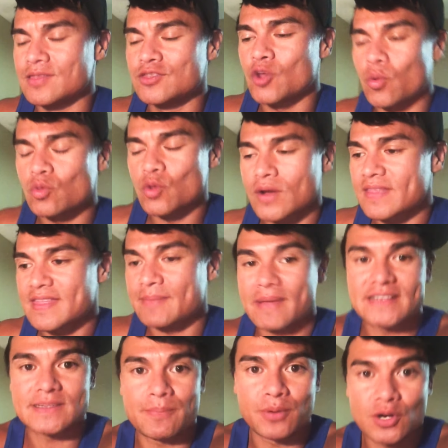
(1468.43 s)
don't look at them
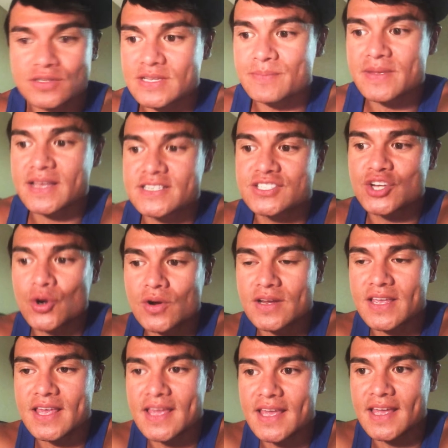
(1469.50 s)
as a person because your
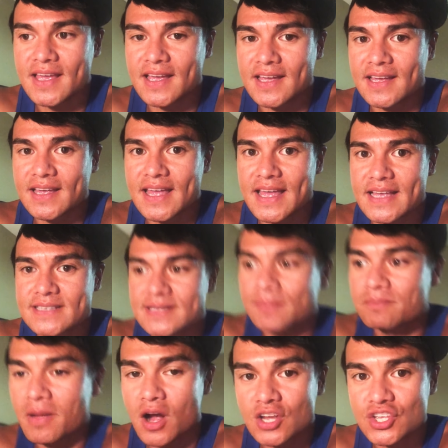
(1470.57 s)
king is
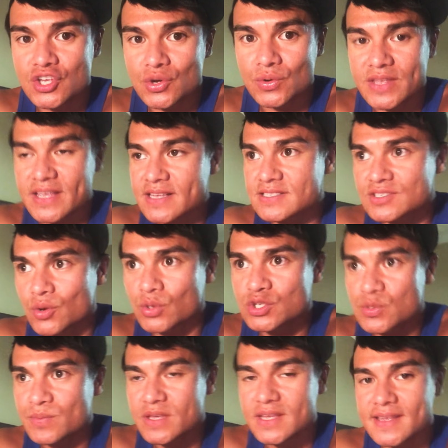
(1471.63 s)
among you. He's going
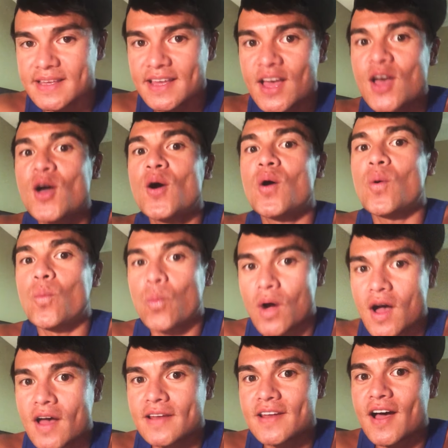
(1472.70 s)
to be
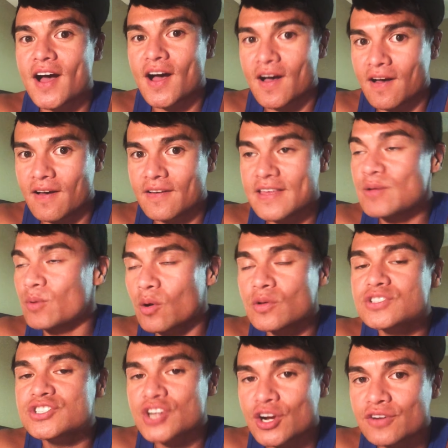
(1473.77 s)
one, uh, he will
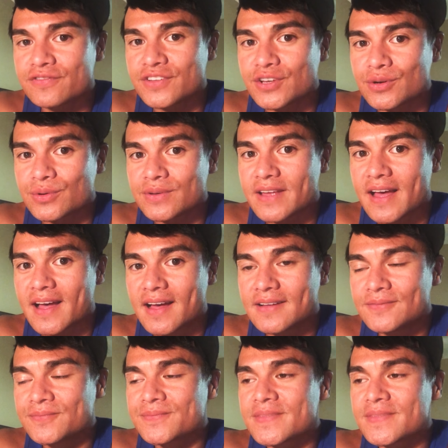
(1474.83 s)
serve you, yeah?